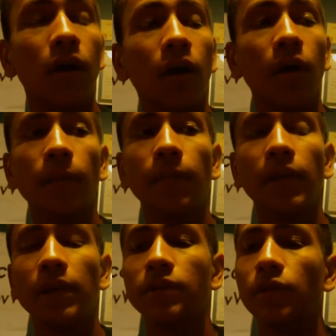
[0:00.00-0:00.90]

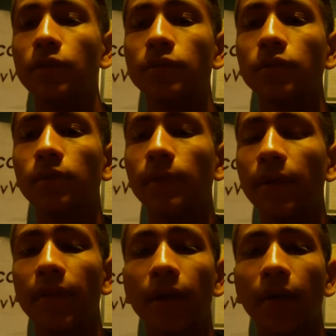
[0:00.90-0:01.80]
into YouTube,
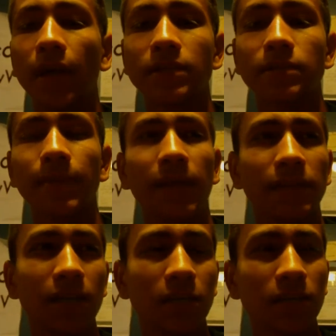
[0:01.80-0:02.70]
and then I'll add some
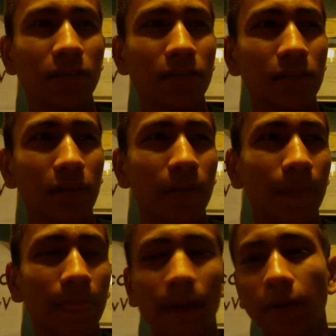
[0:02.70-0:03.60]
annotations.
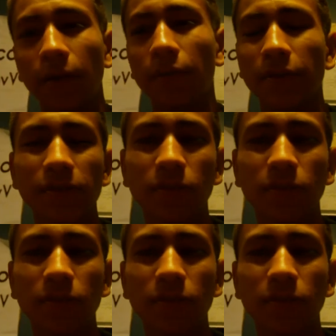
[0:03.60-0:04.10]
You know, this